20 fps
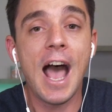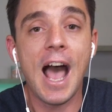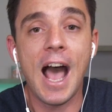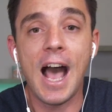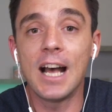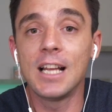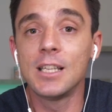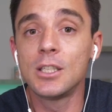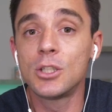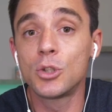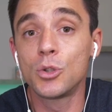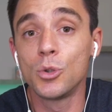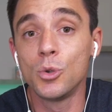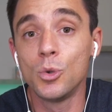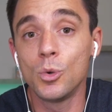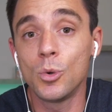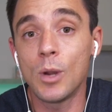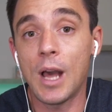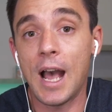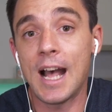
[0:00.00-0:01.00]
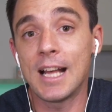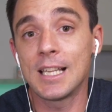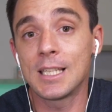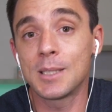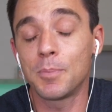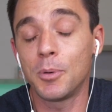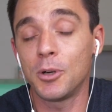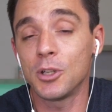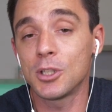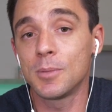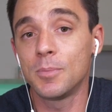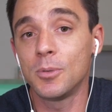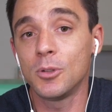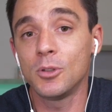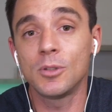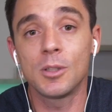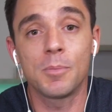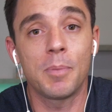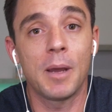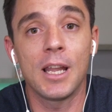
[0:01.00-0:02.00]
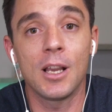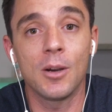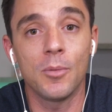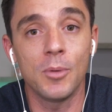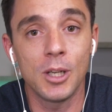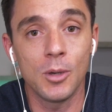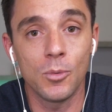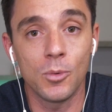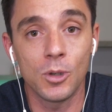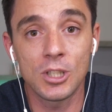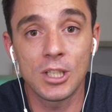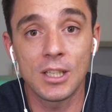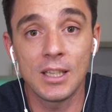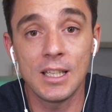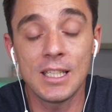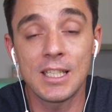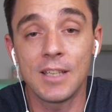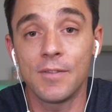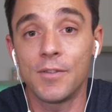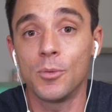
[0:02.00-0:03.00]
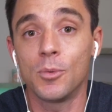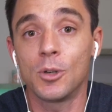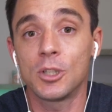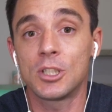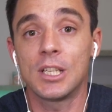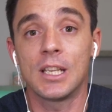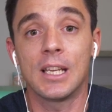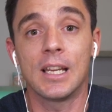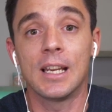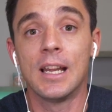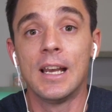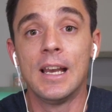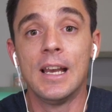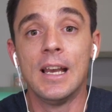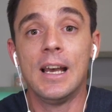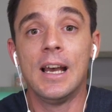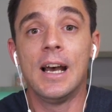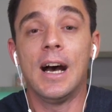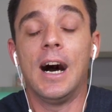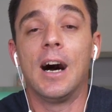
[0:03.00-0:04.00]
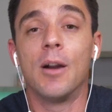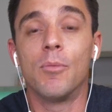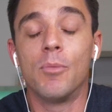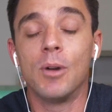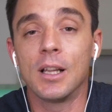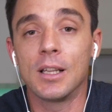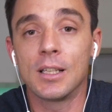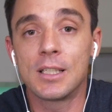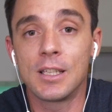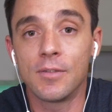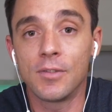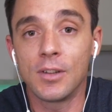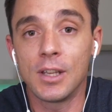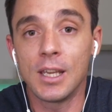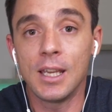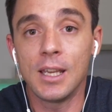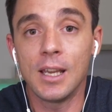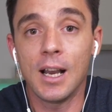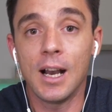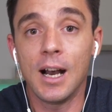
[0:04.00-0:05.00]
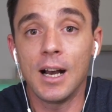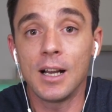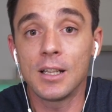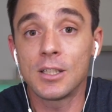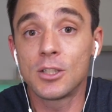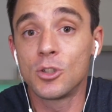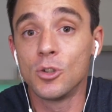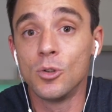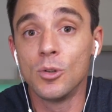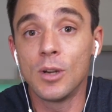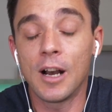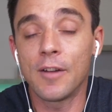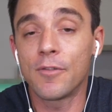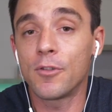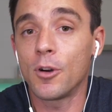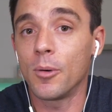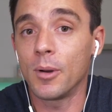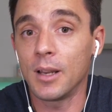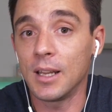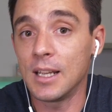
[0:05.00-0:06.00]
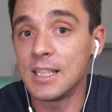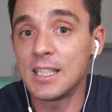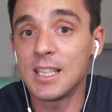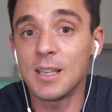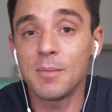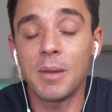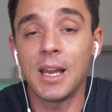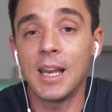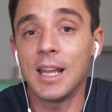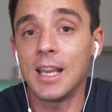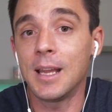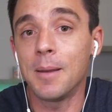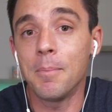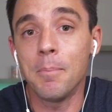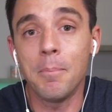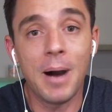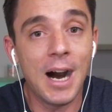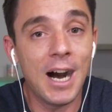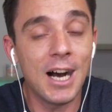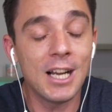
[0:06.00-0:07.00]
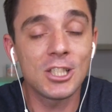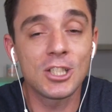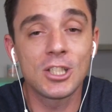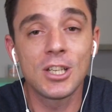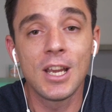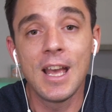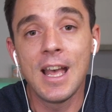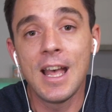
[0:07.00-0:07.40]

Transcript: as soon as possible, depending on when you're watching this. If you're watching it relatively soon after I release it, meaning in March,